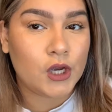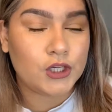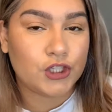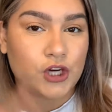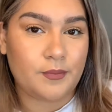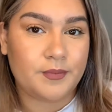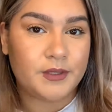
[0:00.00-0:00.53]

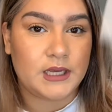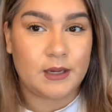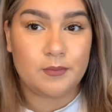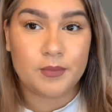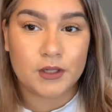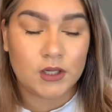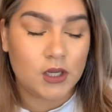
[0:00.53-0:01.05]
Sharp
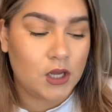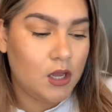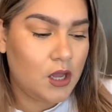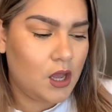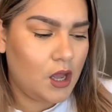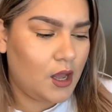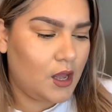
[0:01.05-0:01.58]
Tape.
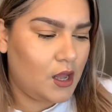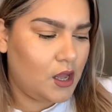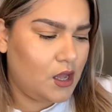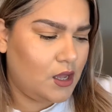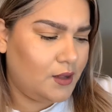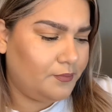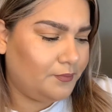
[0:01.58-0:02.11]

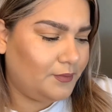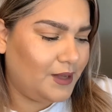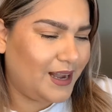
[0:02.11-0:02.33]
I